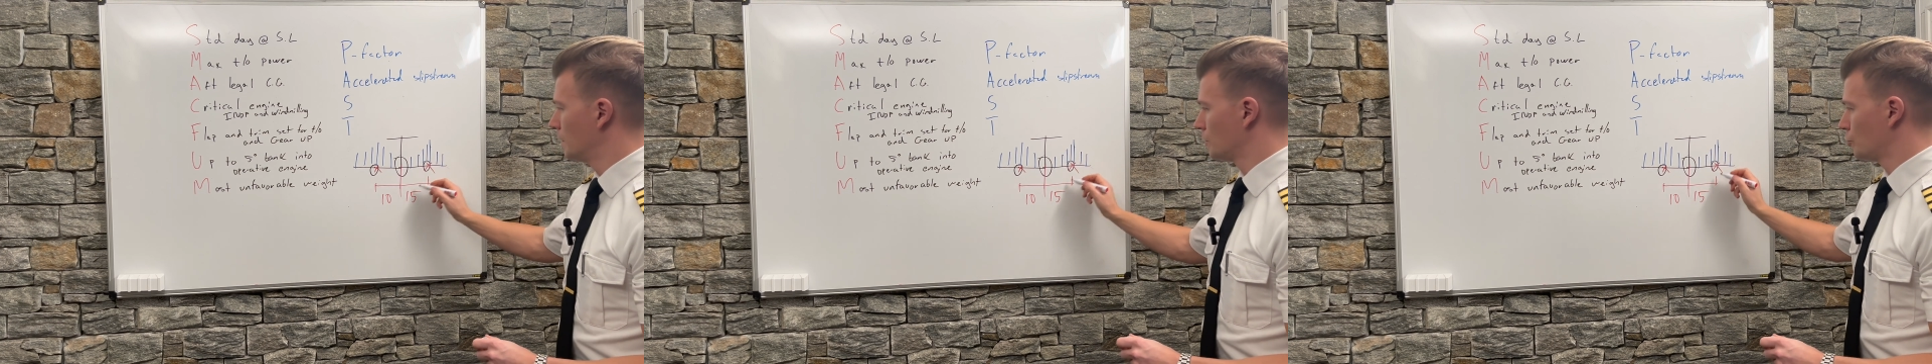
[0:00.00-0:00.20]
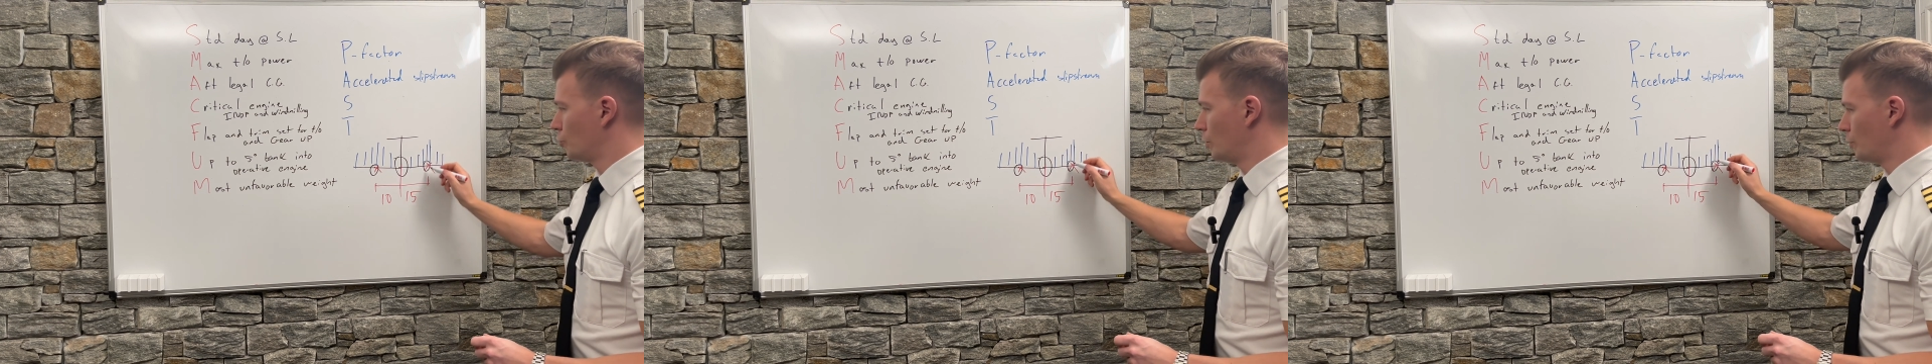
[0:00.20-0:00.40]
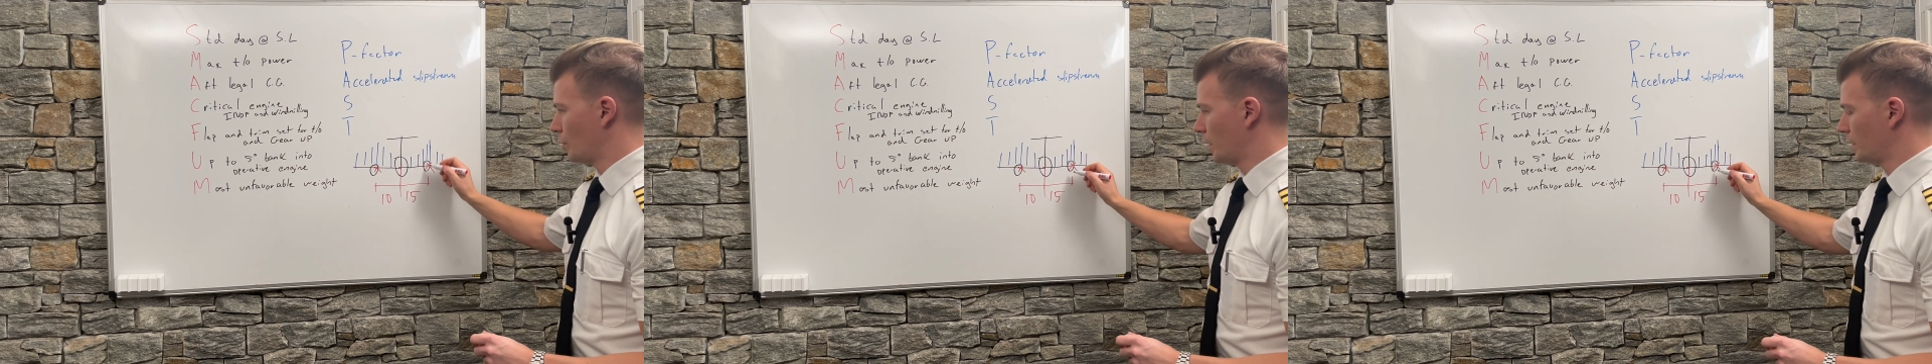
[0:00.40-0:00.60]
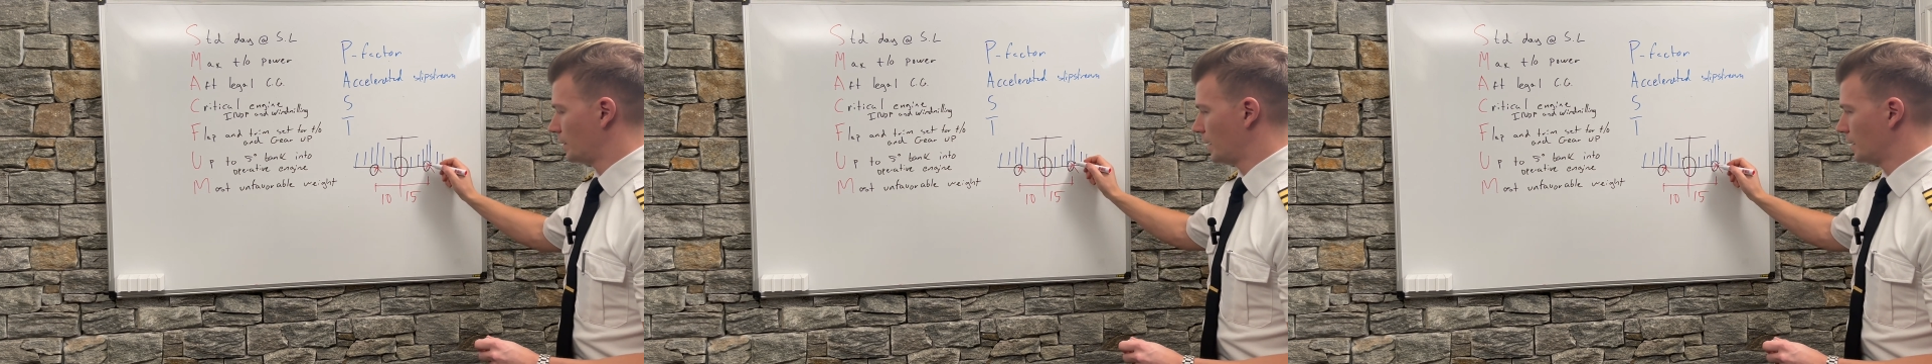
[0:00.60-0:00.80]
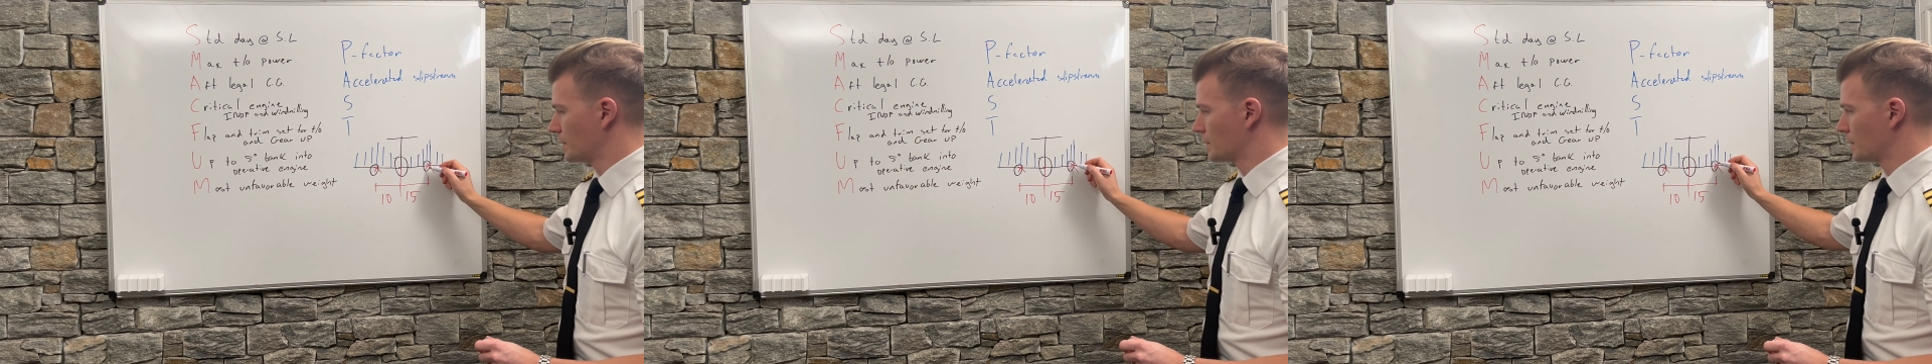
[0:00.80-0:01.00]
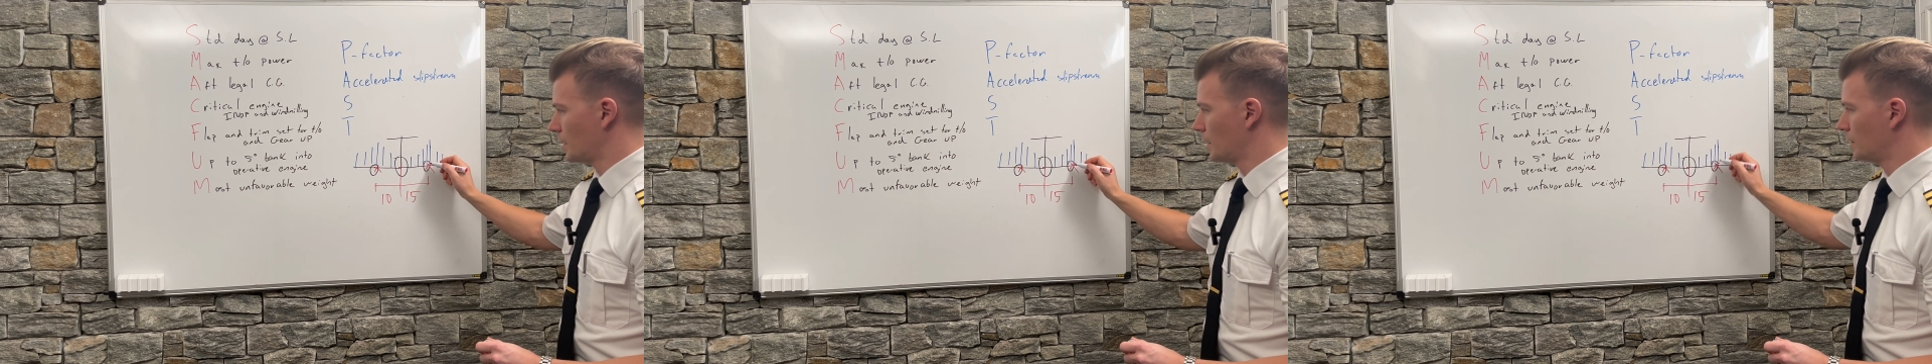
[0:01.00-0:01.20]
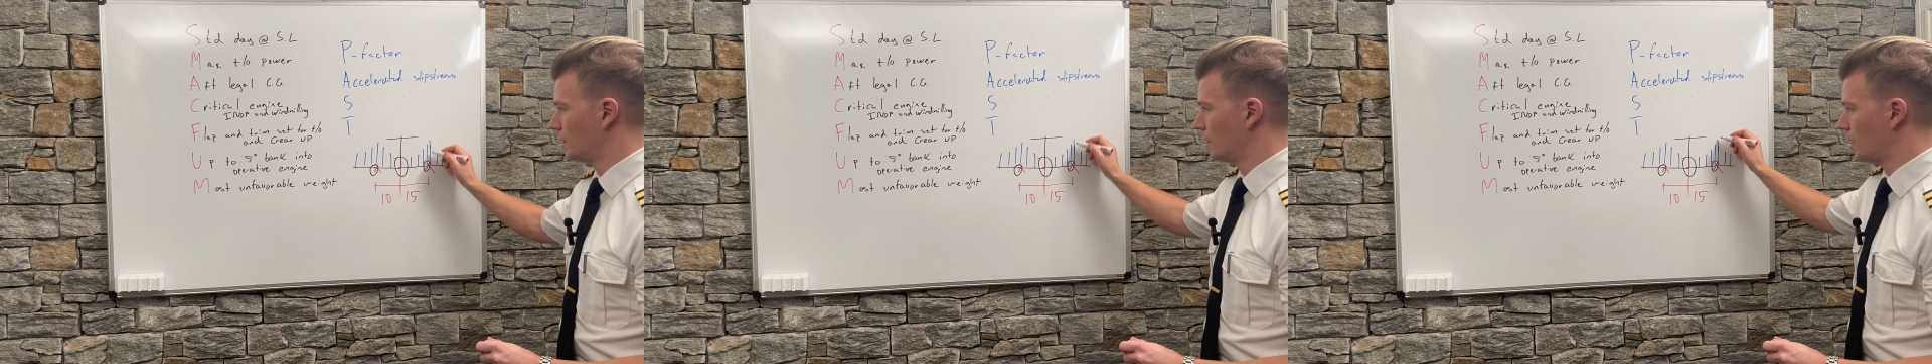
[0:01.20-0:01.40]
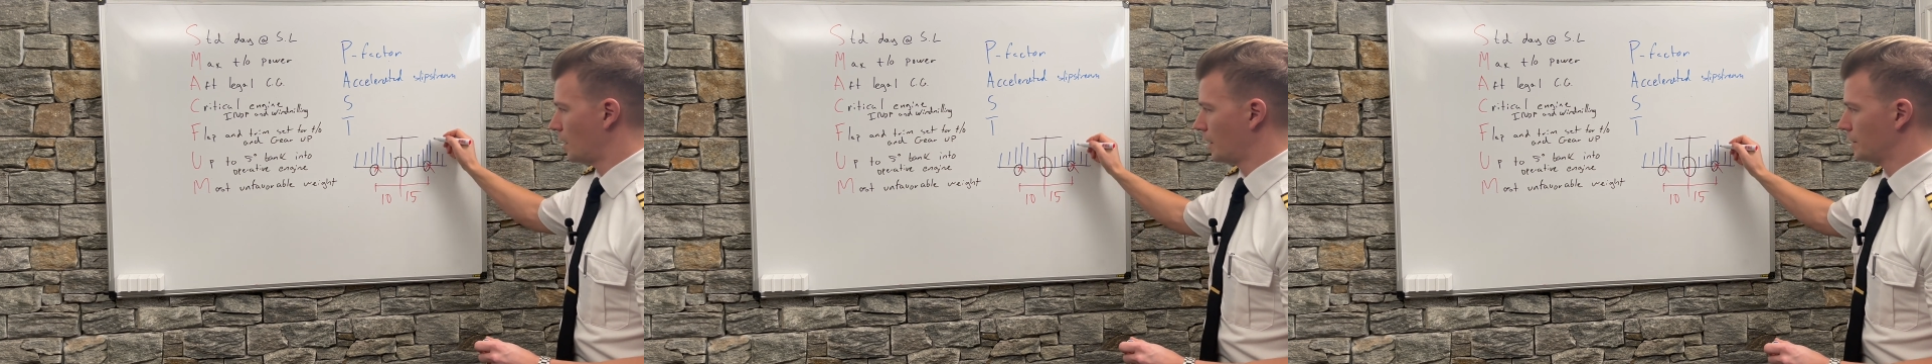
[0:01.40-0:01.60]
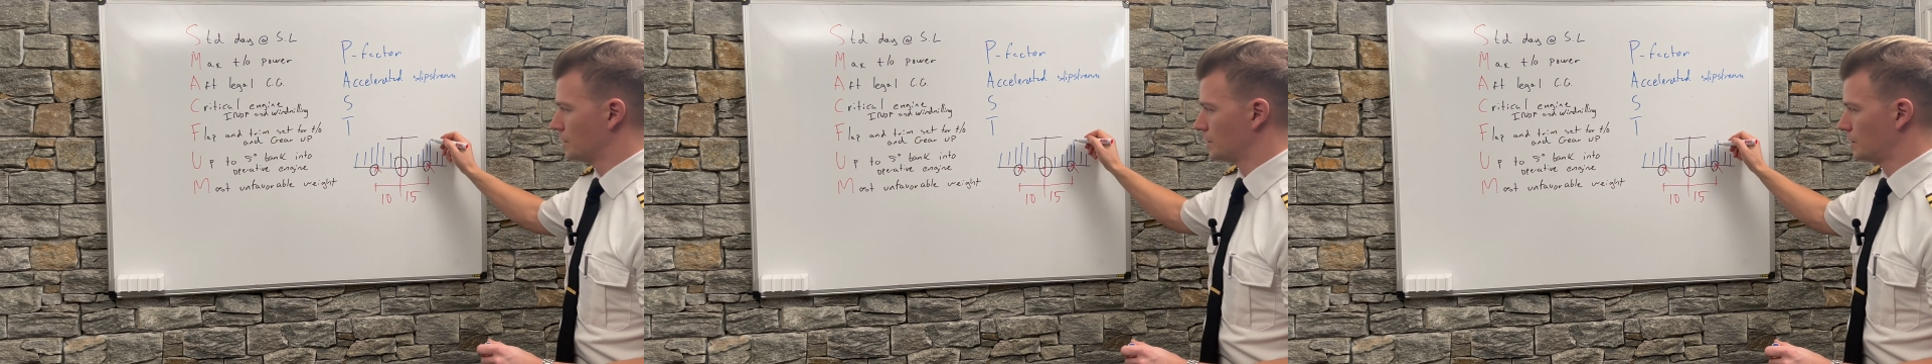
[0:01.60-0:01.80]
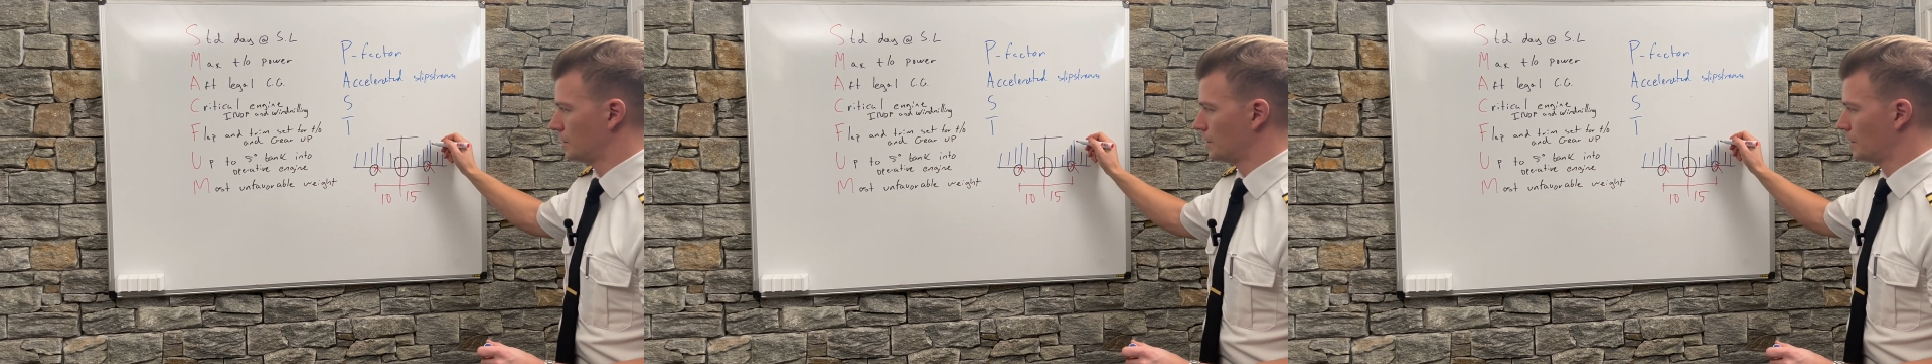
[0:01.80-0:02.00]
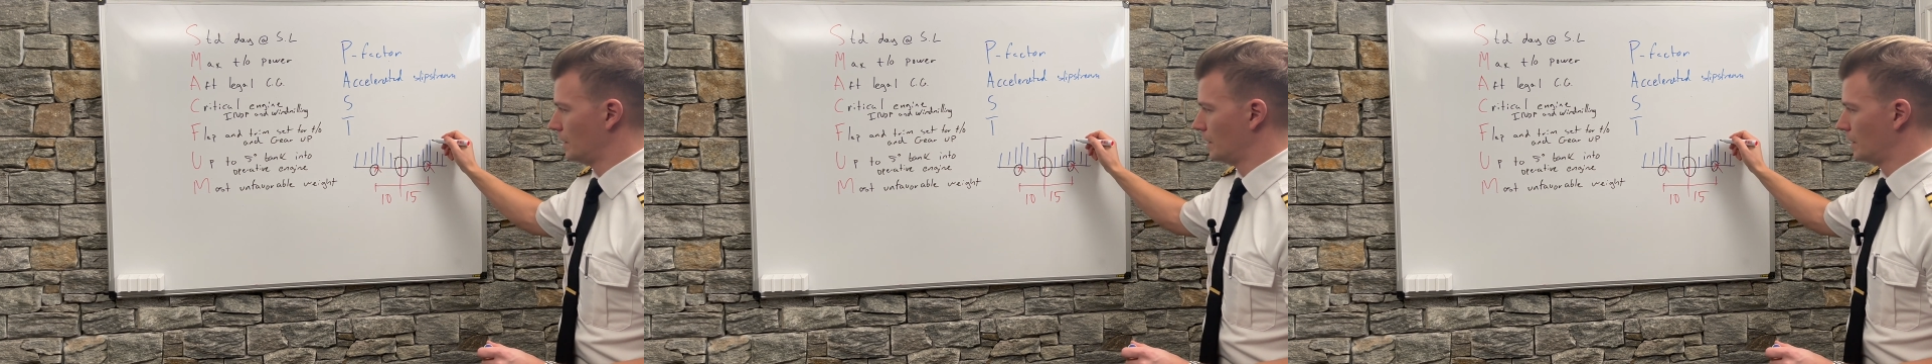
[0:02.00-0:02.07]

to the right-hand side highest